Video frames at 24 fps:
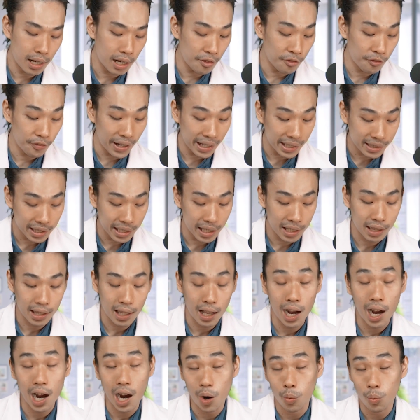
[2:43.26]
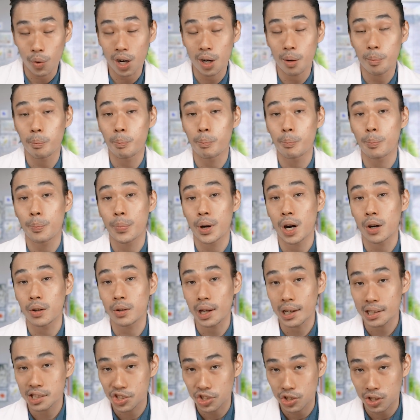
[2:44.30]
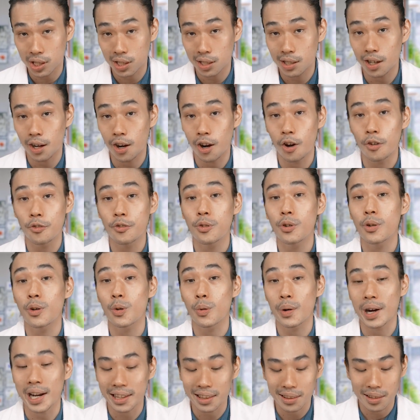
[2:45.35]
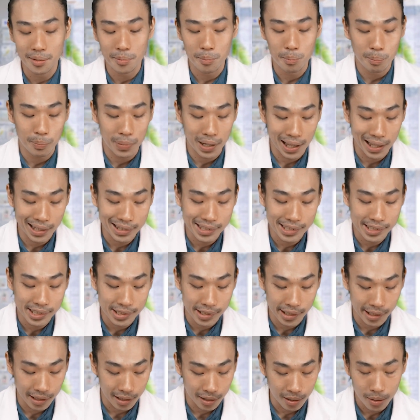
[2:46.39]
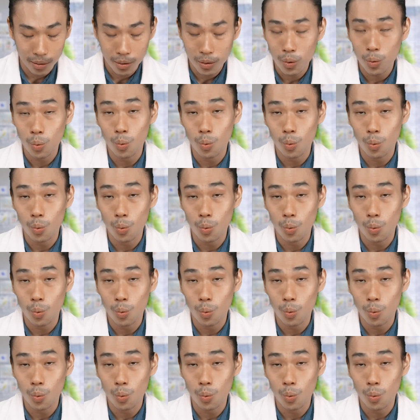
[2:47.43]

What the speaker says: affected our production of red blood cell.